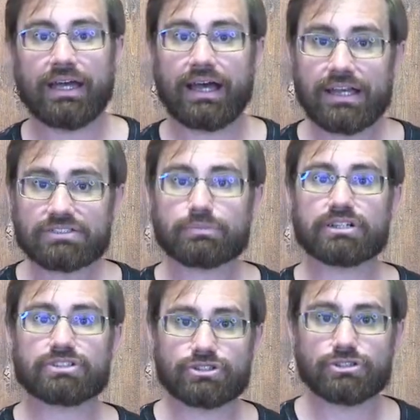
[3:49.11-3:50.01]
as
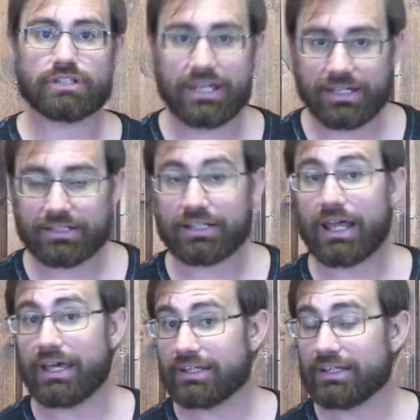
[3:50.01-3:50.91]
much as you can
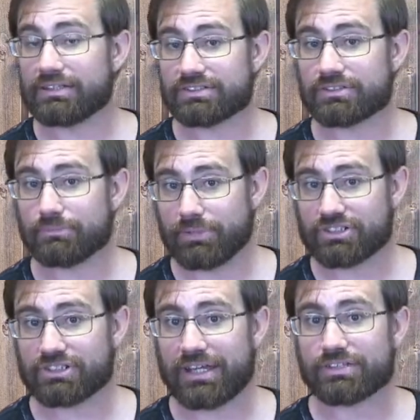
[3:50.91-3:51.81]
and as
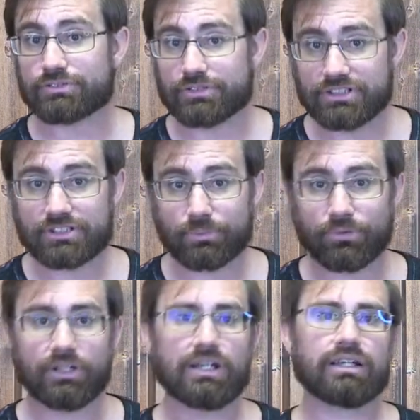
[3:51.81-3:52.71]
much as
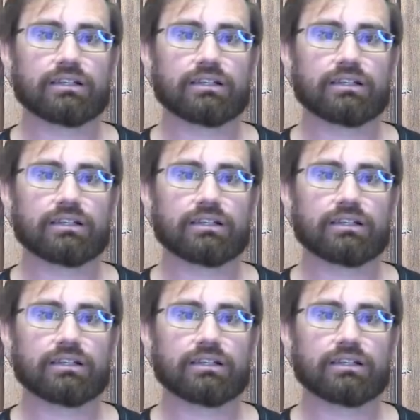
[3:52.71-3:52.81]
reasonable,